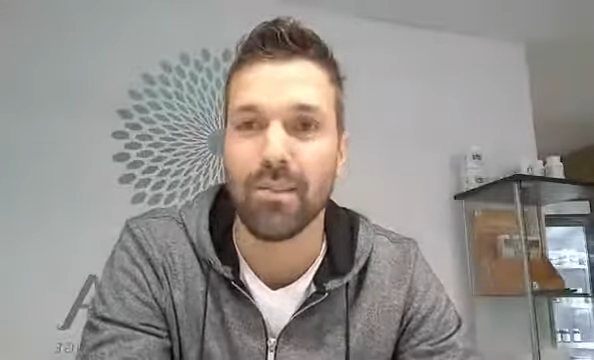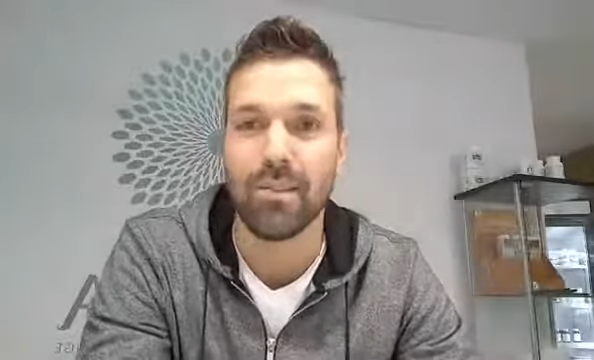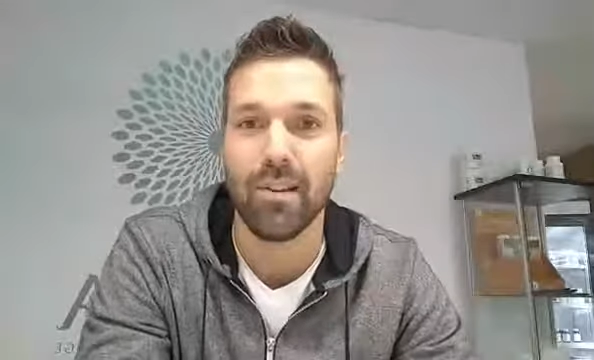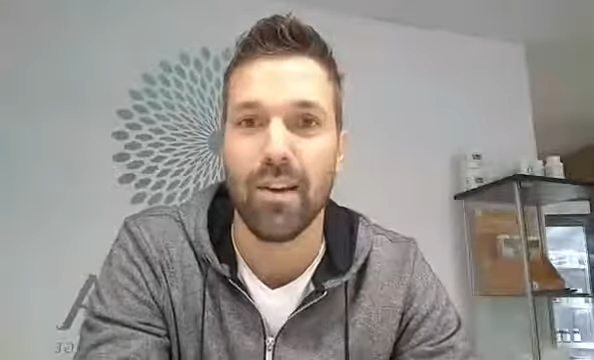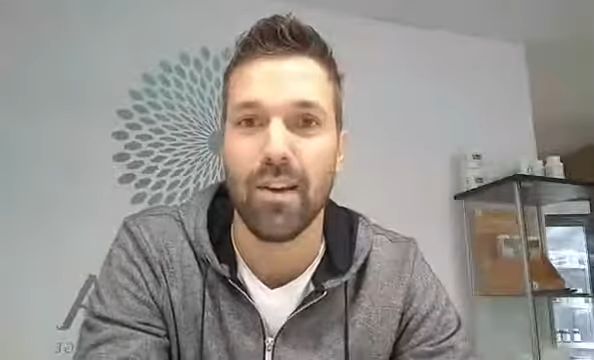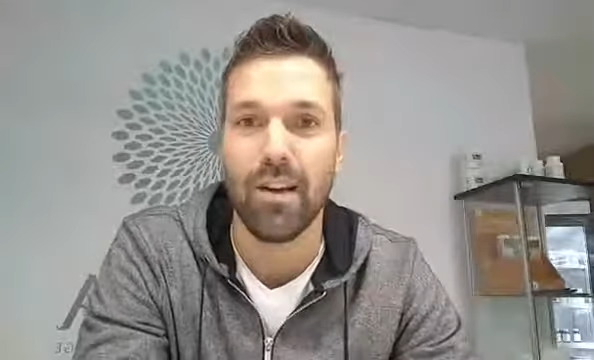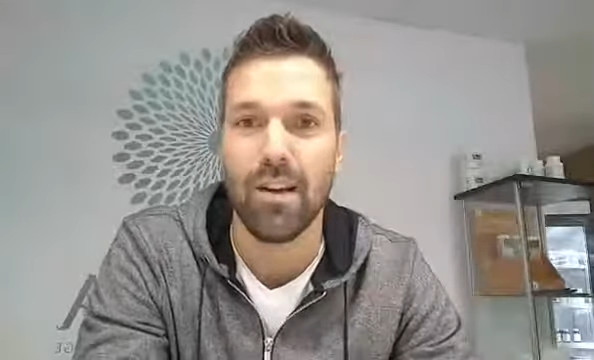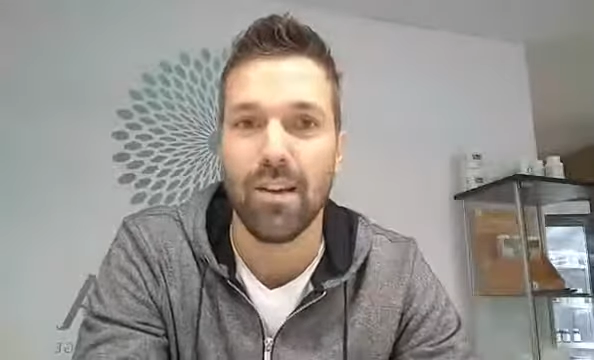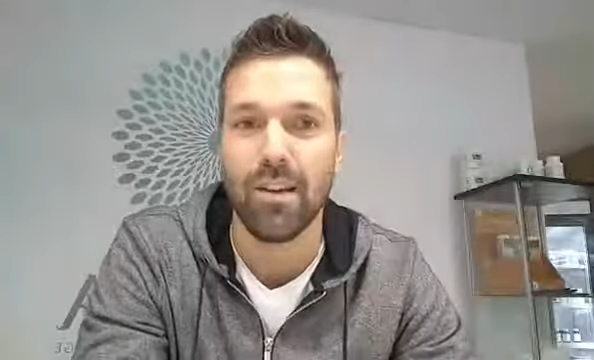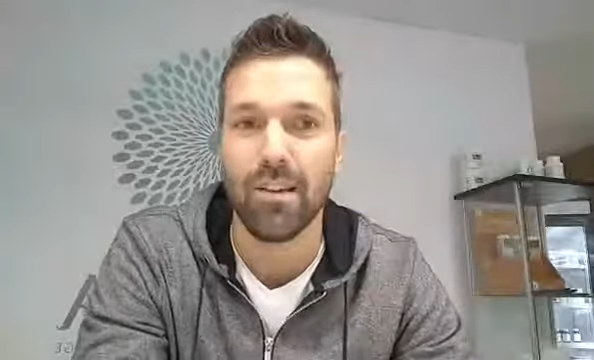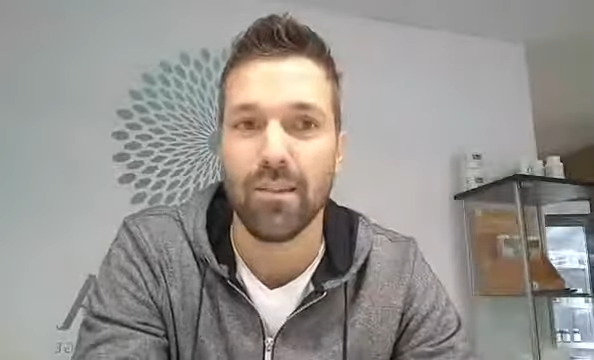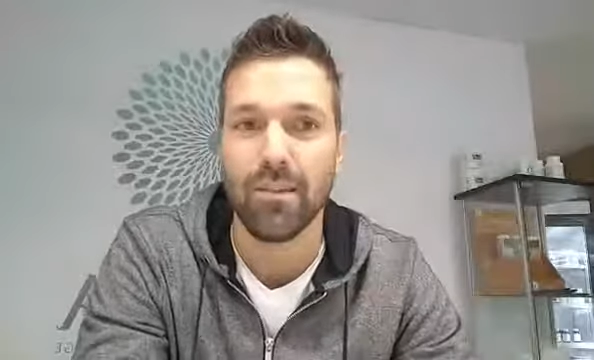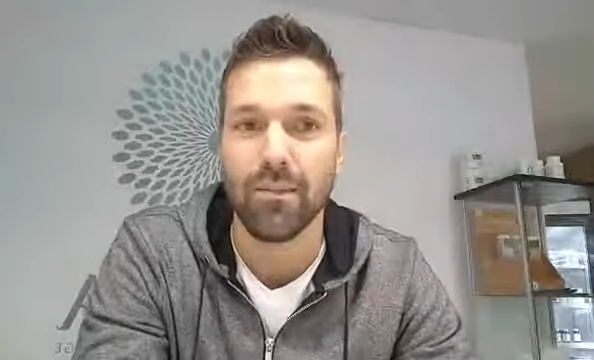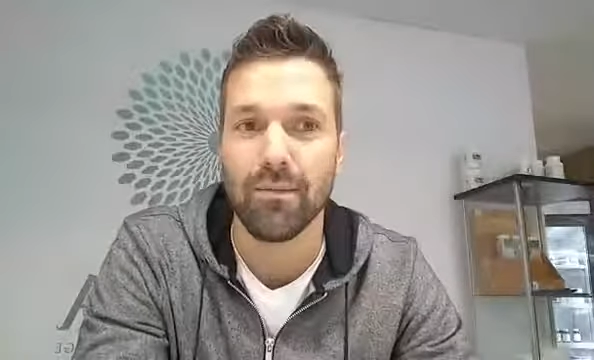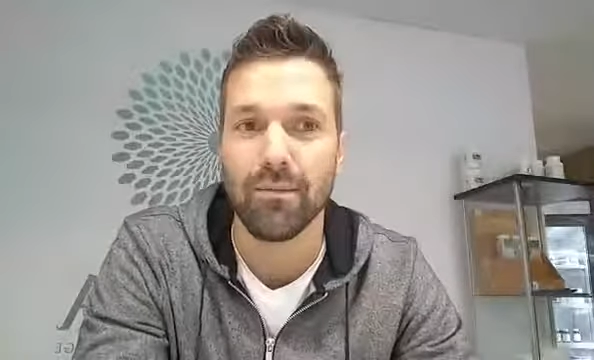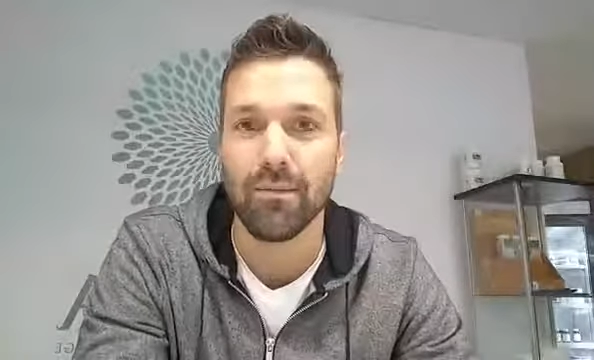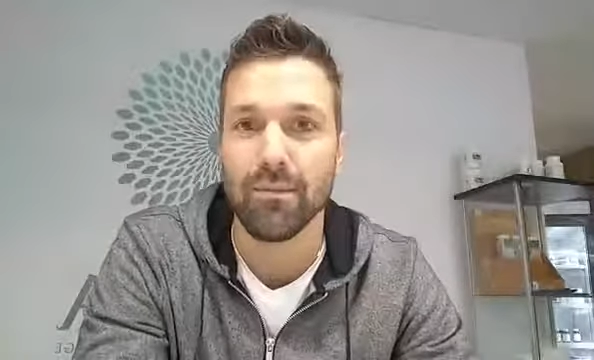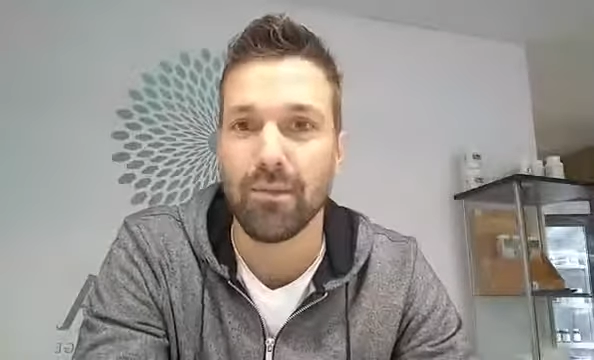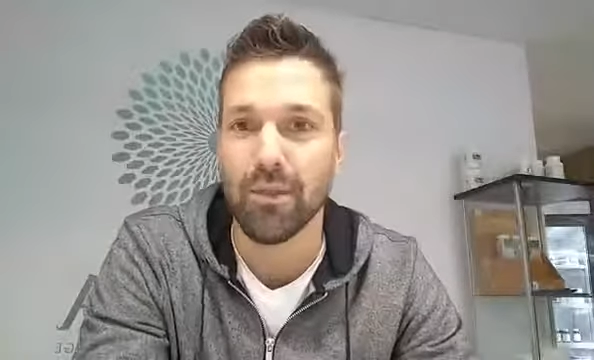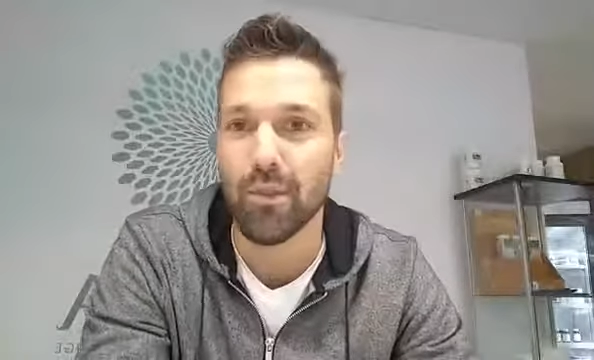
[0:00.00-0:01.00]

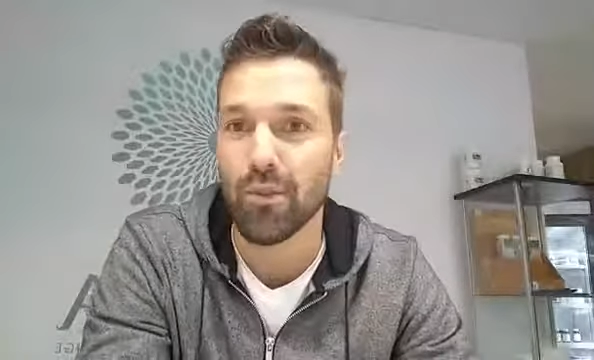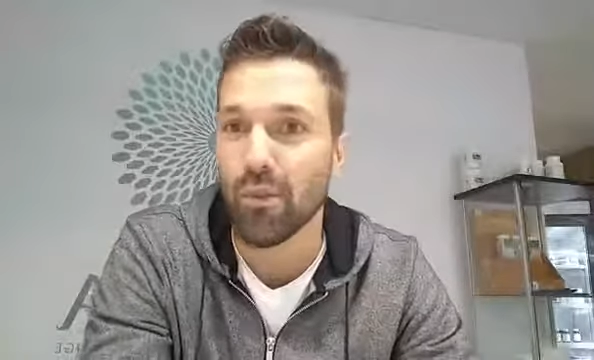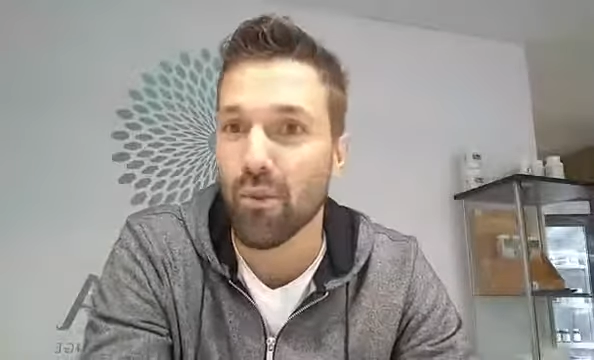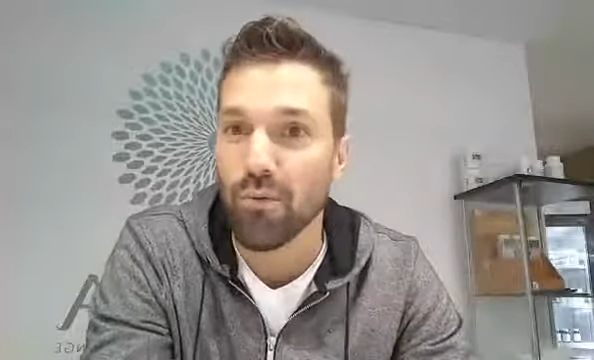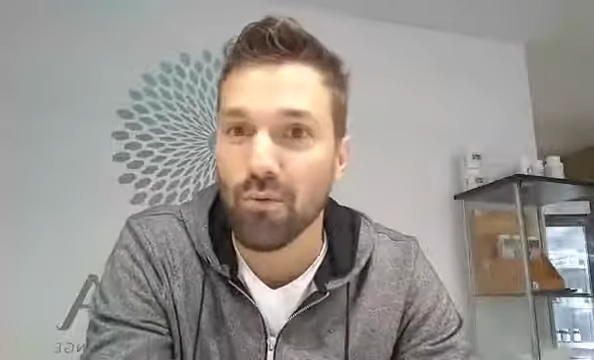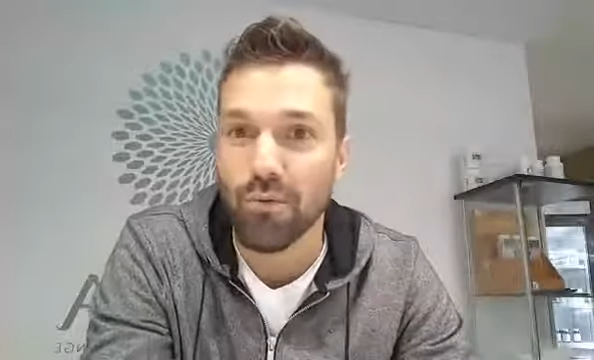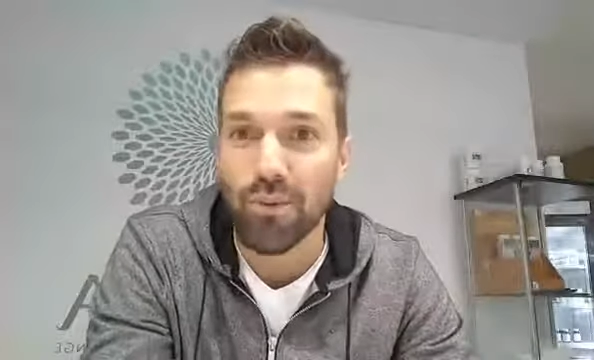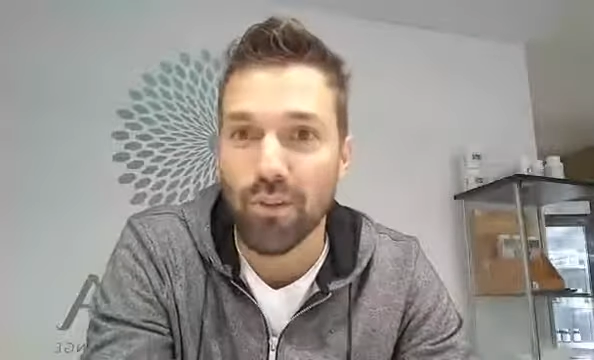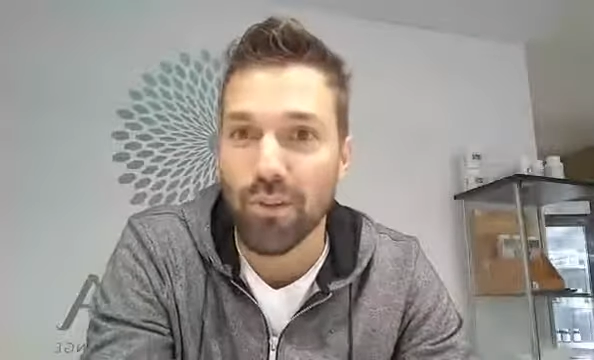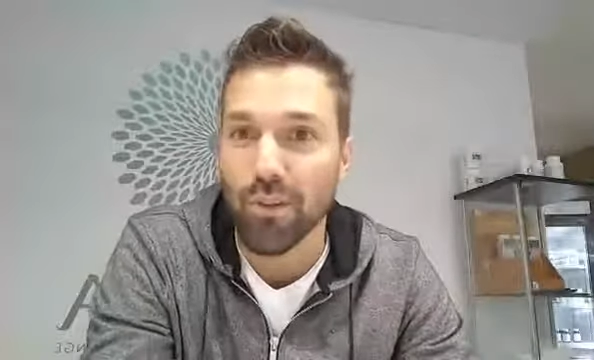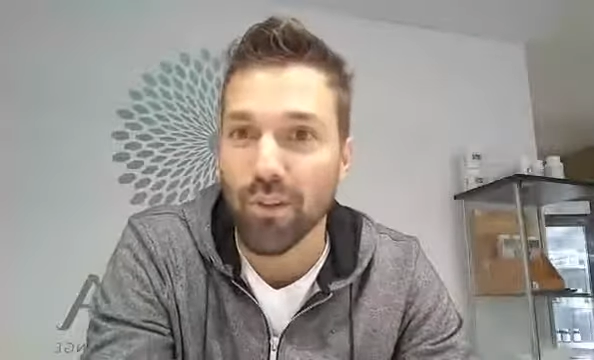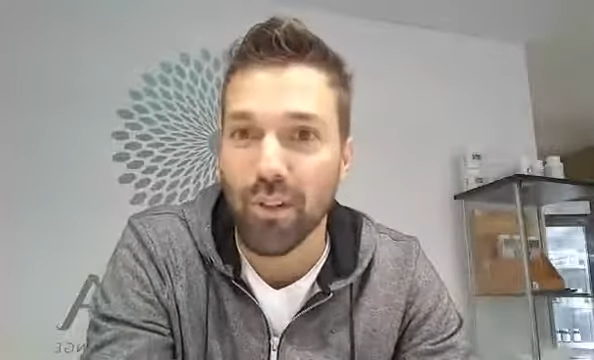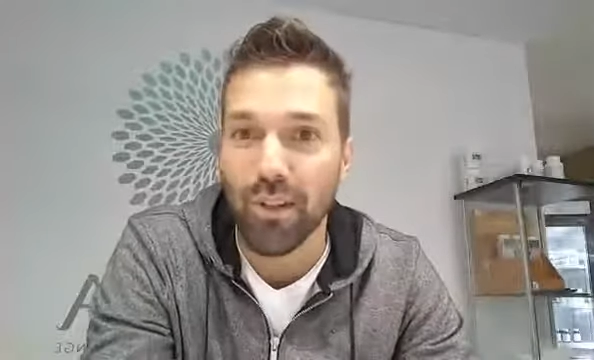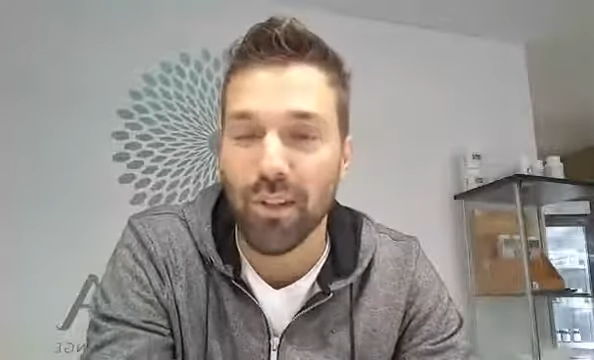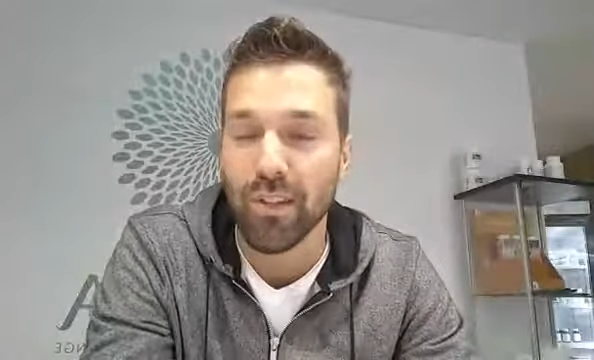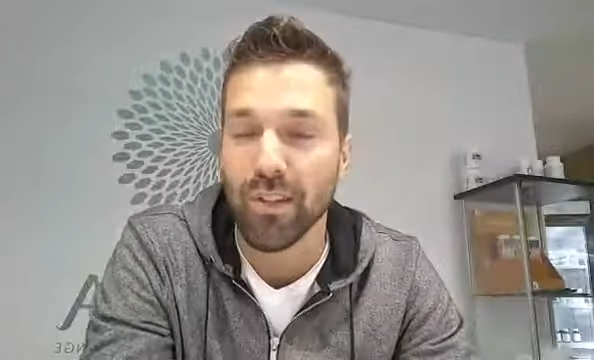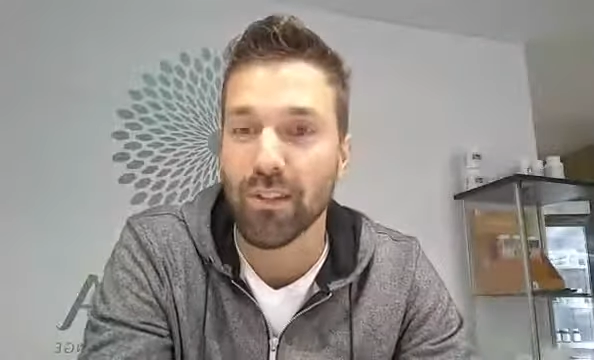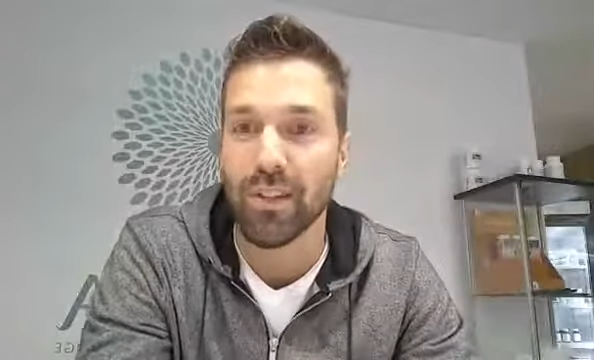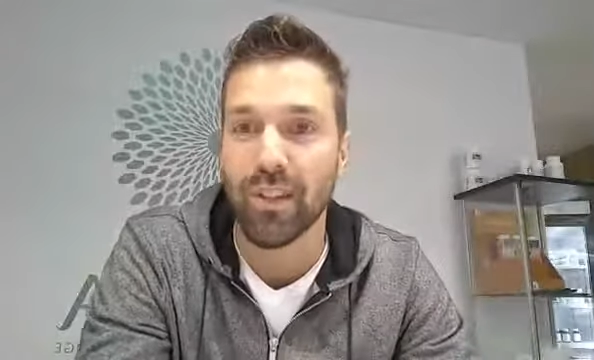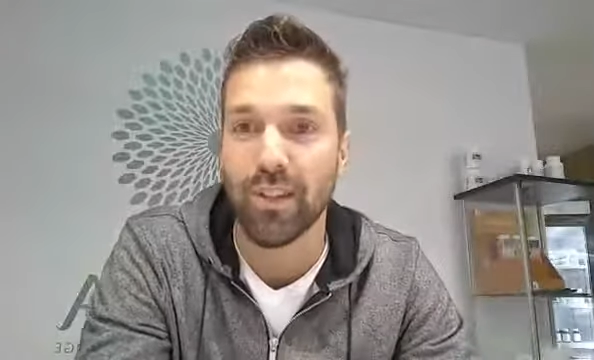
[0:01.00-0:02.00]
your own journey
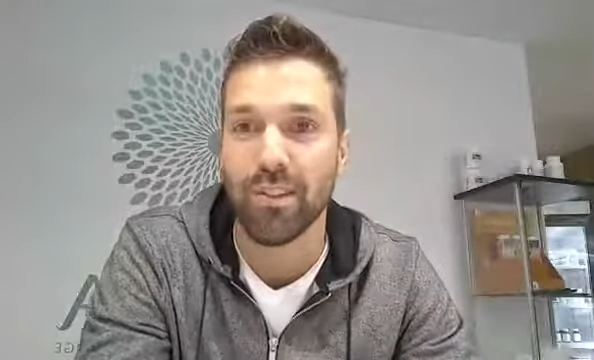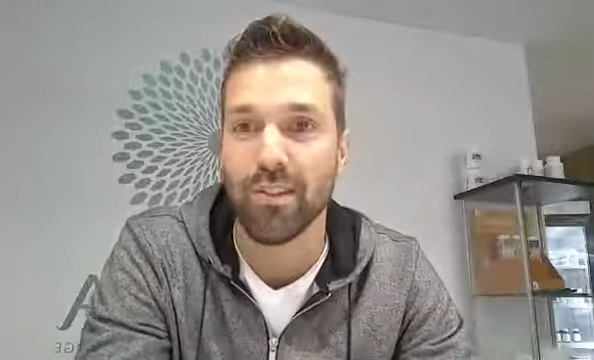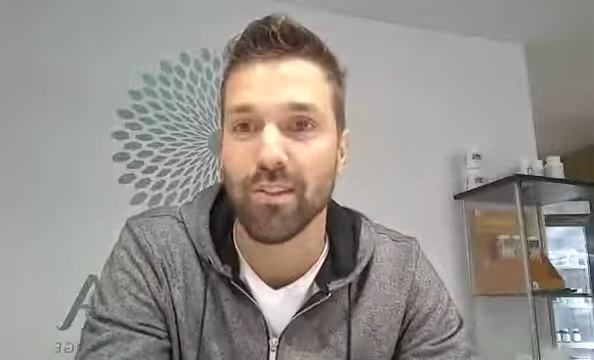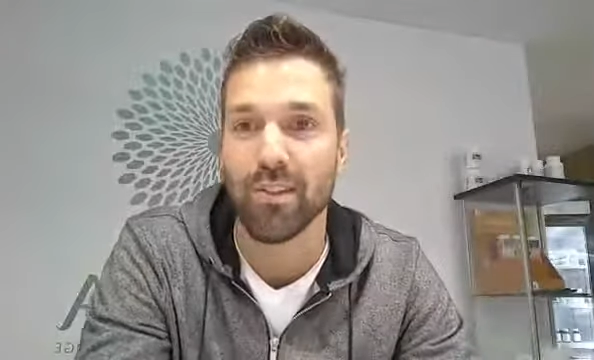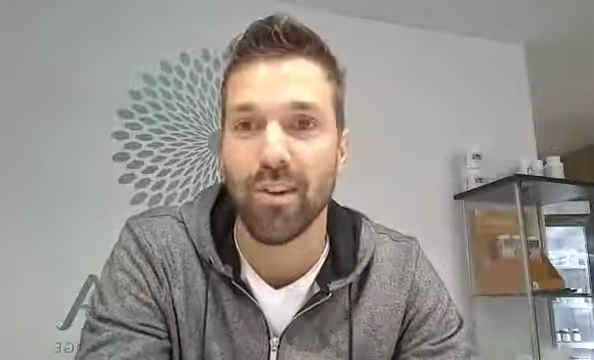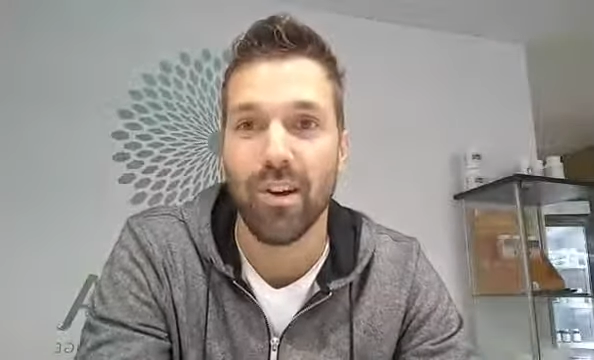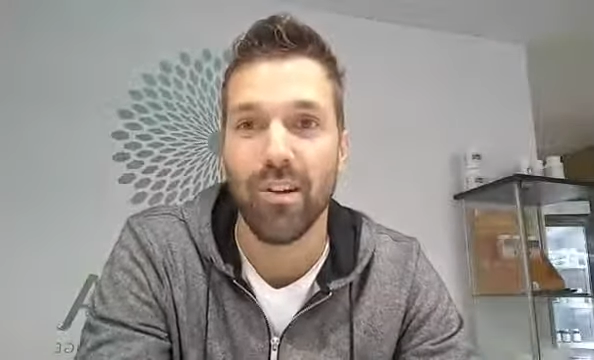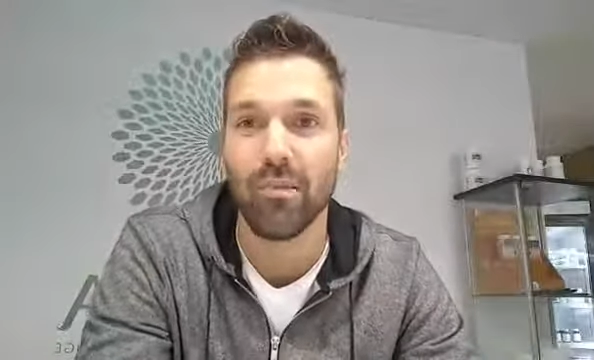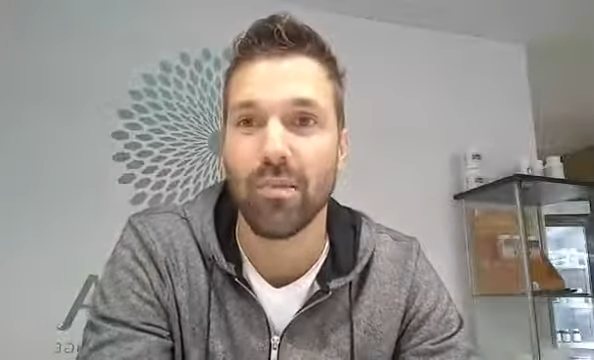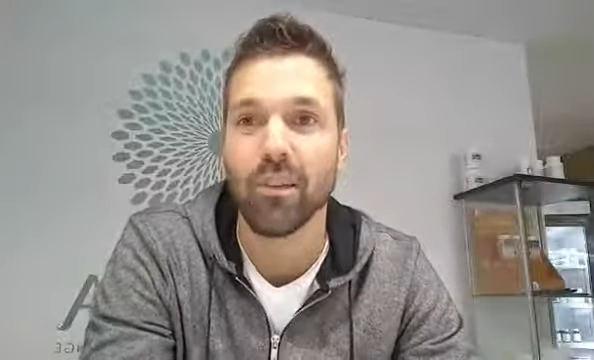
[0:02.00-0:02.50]
that you'd like to share.